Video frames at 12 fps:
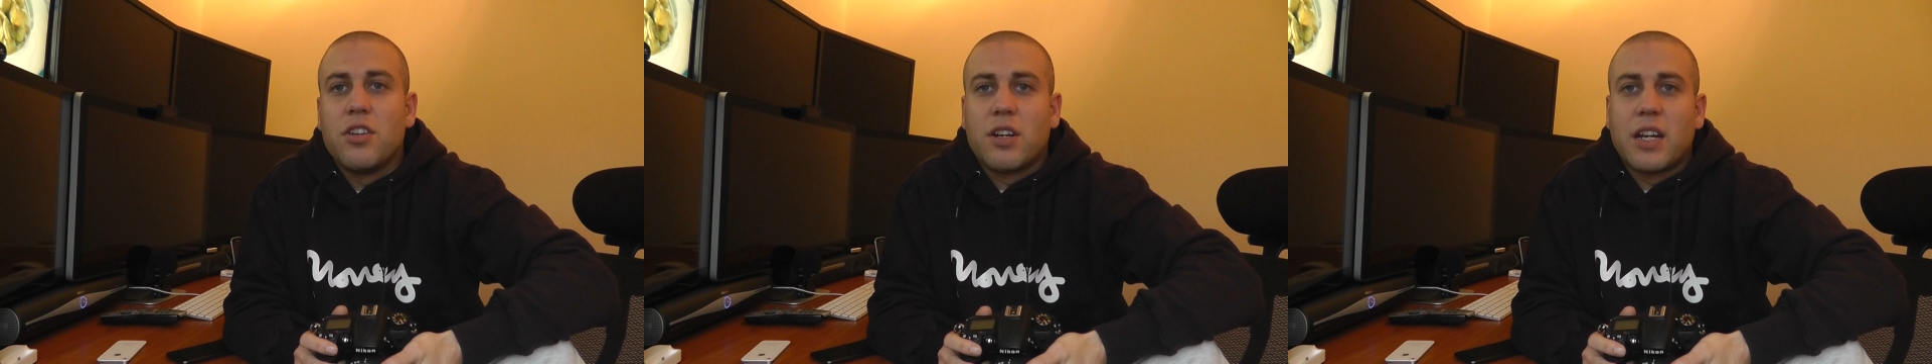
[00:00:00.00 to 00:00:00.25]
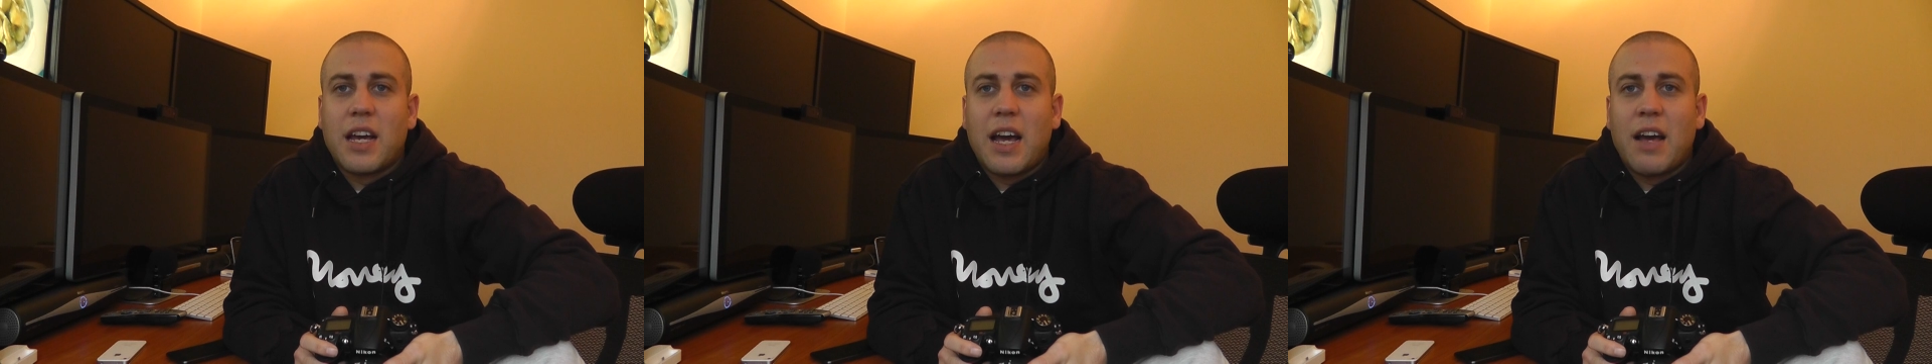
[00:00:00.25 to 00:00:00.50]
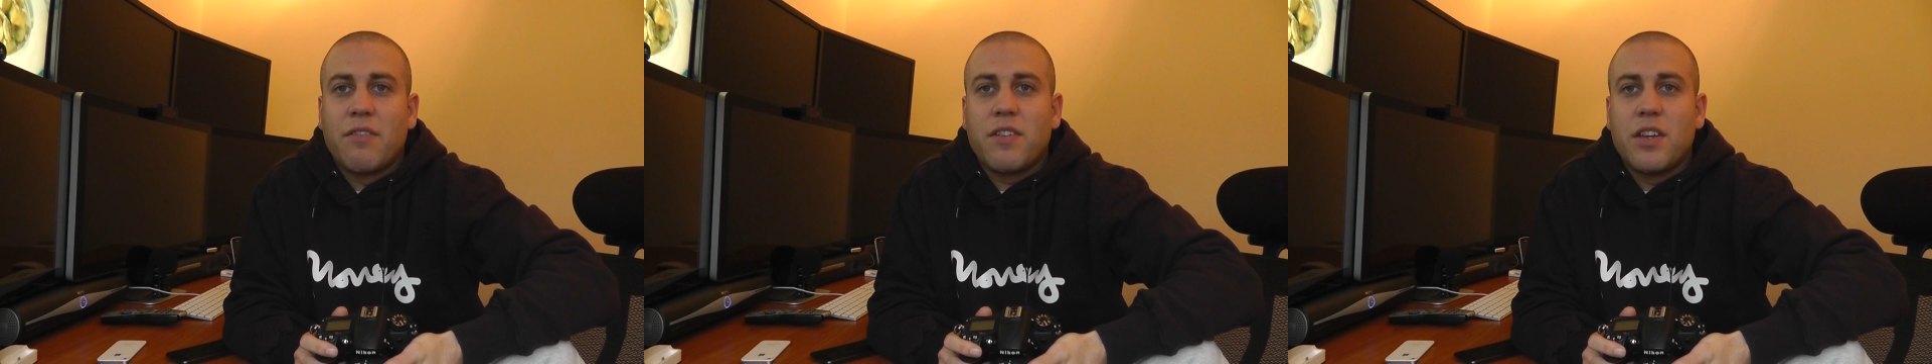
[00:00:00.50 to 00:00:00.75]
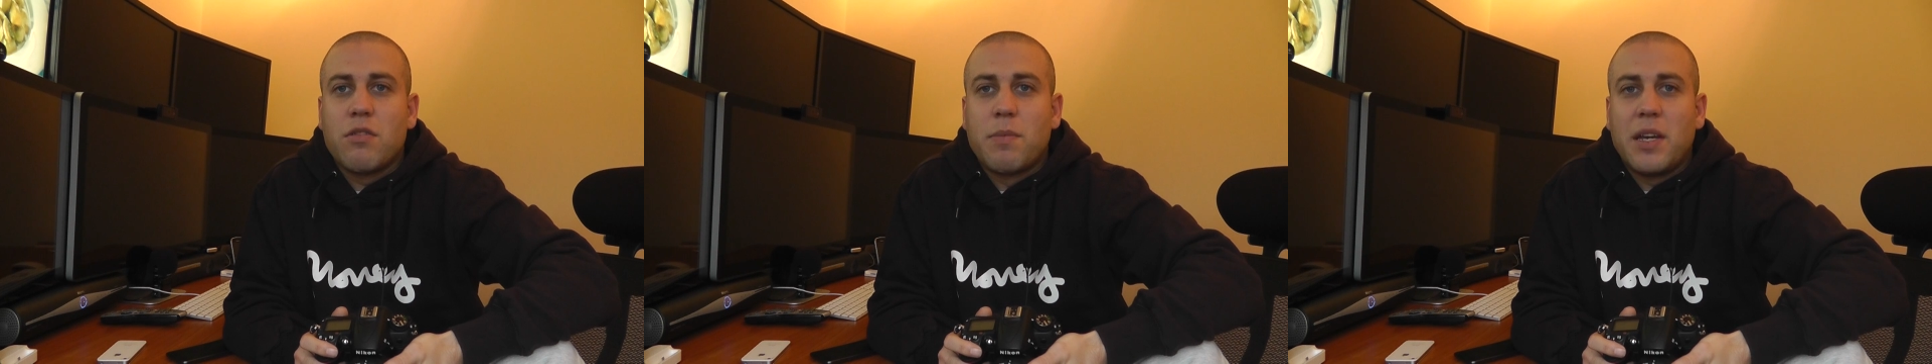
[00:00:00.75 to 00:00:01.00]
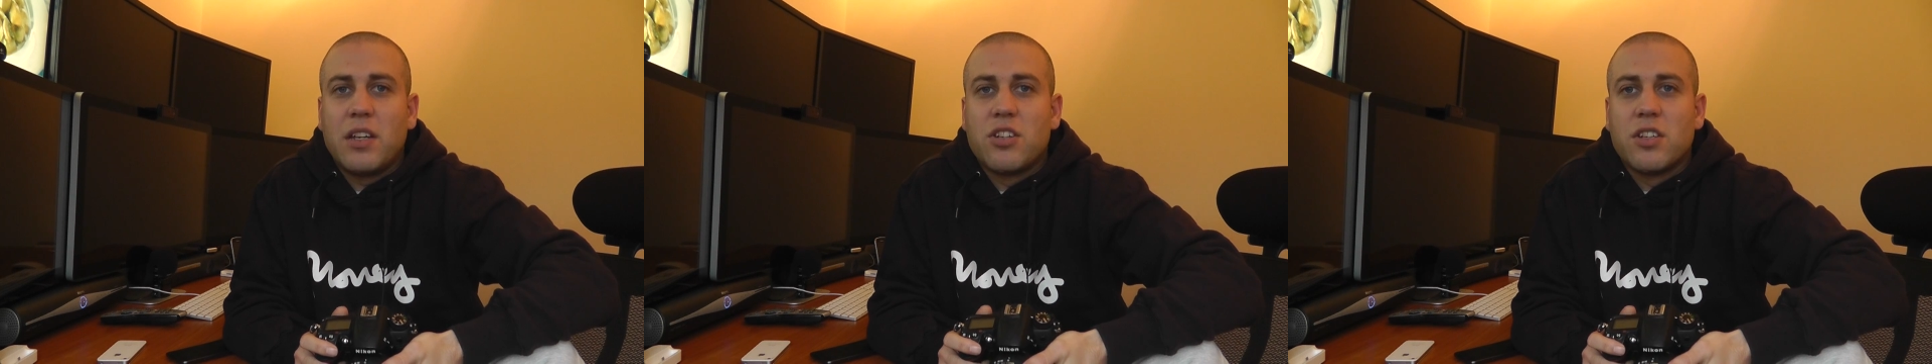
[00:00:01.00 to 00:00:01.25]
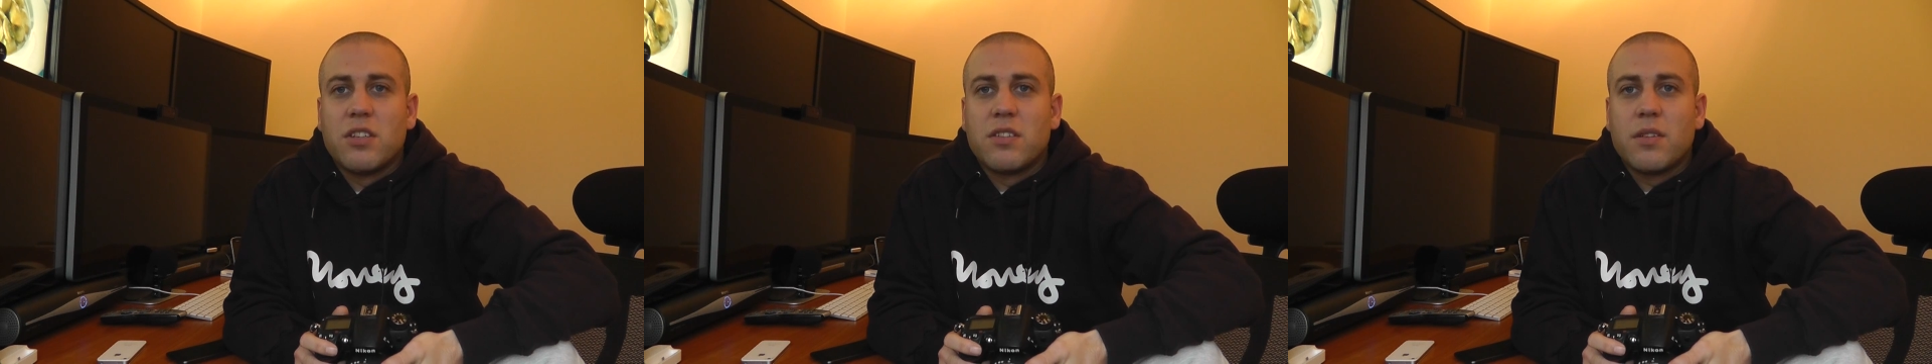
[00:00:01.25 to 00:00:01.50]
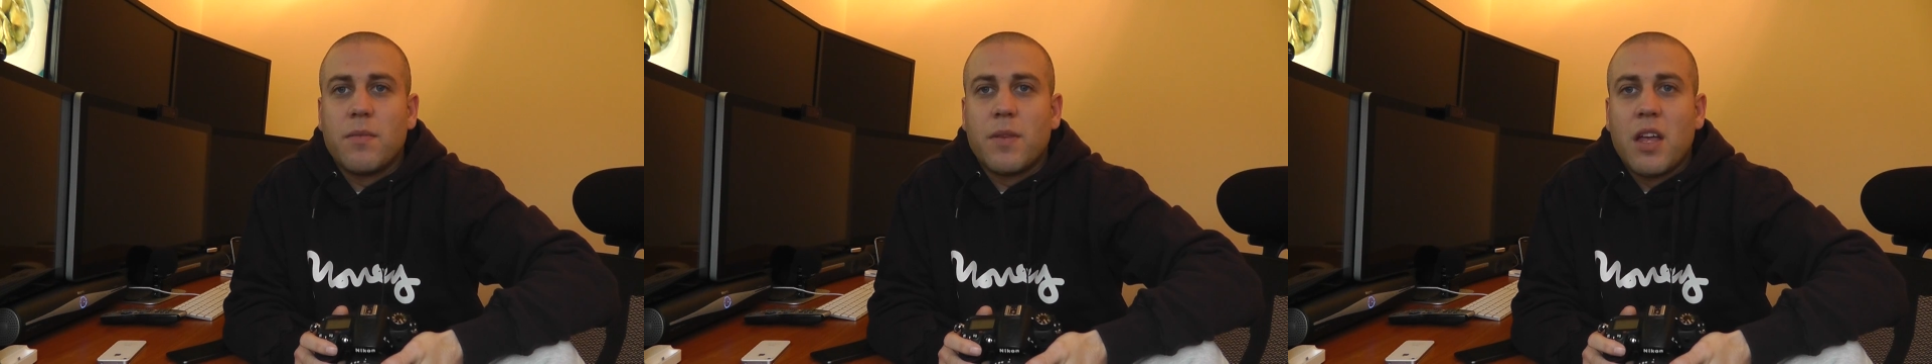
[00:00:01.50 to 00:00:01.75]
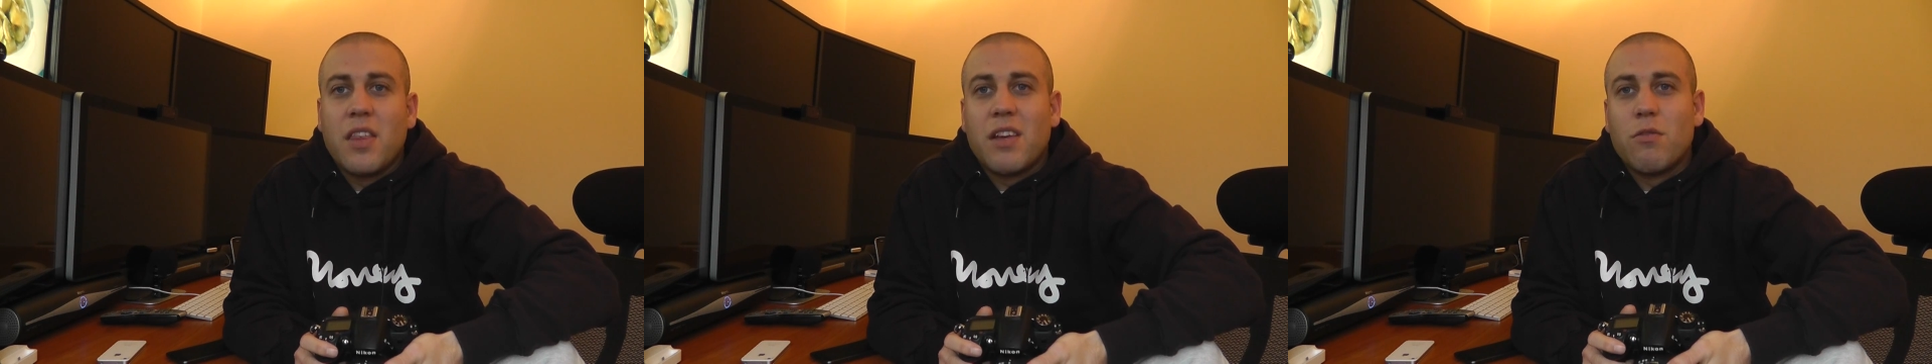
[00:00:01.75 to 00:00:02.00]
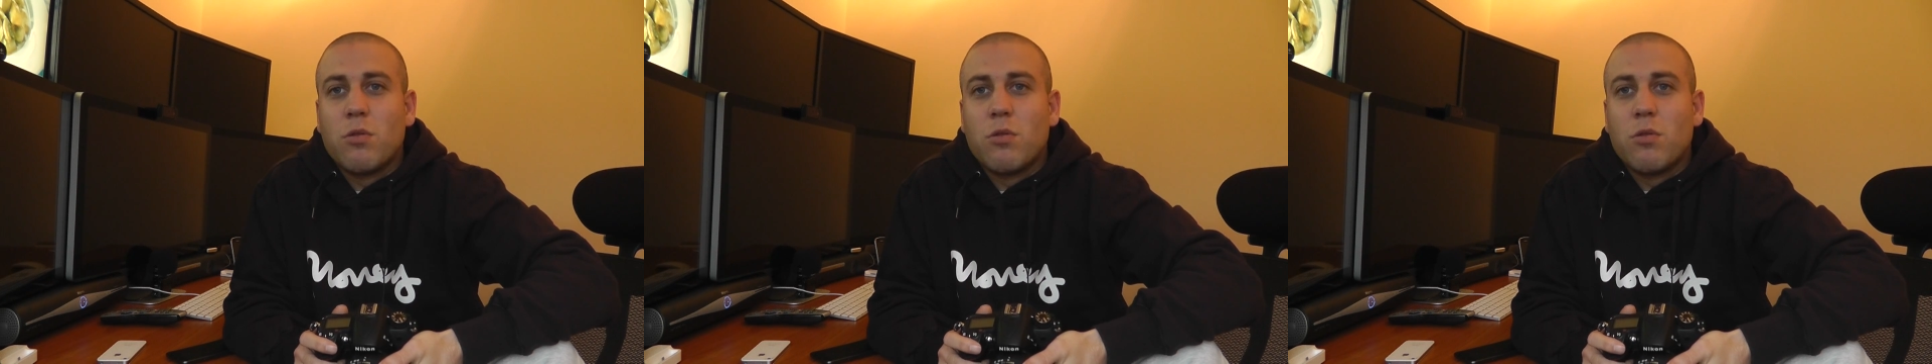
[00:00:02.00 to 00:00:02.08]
you're going to have in your pictures. They're